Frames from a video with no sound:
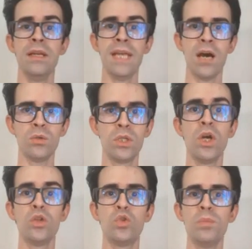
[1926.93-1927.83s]
Now,
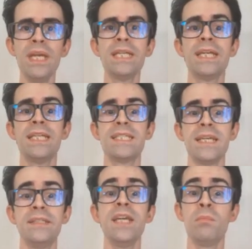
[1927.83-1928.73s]
to make his
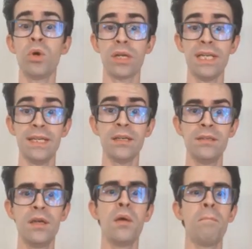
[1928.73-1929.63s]
idea more clear,
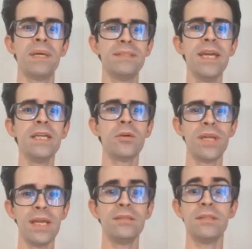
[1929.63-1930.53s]
Mathieu
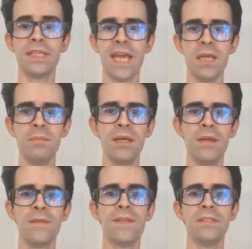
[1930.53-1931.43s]
created a game
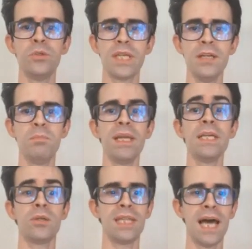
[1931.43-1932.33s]
that you can play
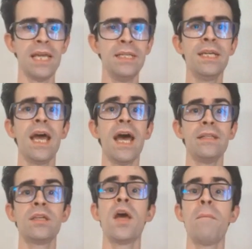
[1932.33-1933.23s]
online
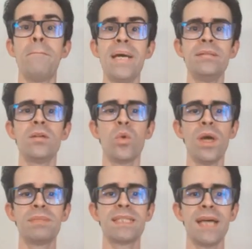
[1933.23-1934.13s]
at
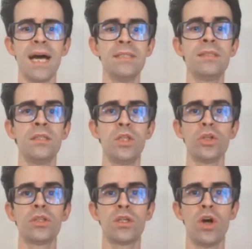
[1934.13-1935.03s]

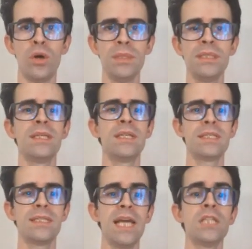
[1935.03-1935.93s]

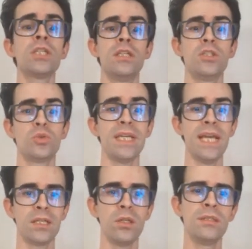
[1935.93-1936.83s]

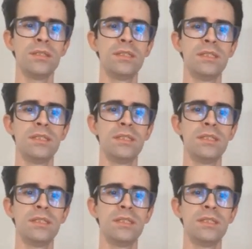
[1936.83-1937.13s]
betterwebsite.com/triangle,